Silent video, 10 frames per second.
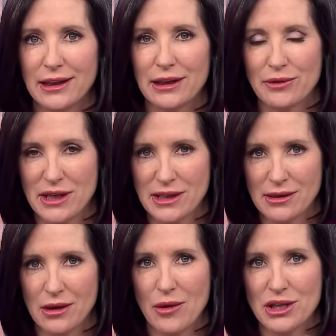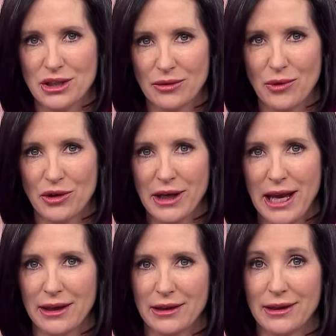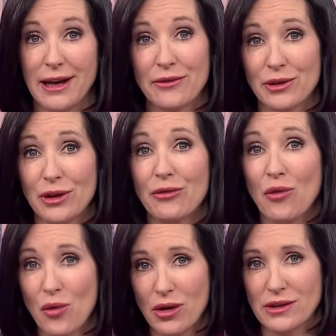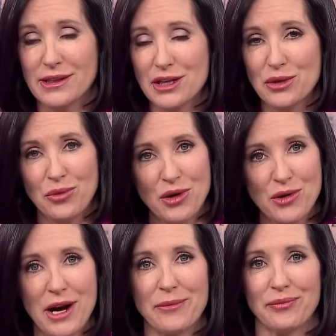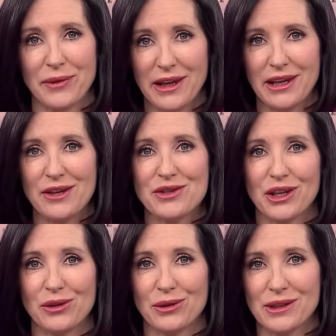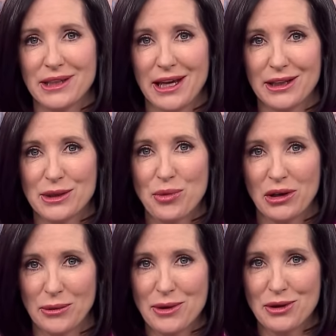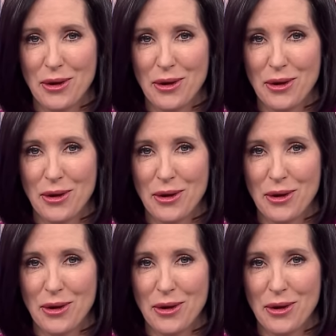It raises the question of whether Canada can ever afford such a program. Yves Giroux is Canada's parliamentary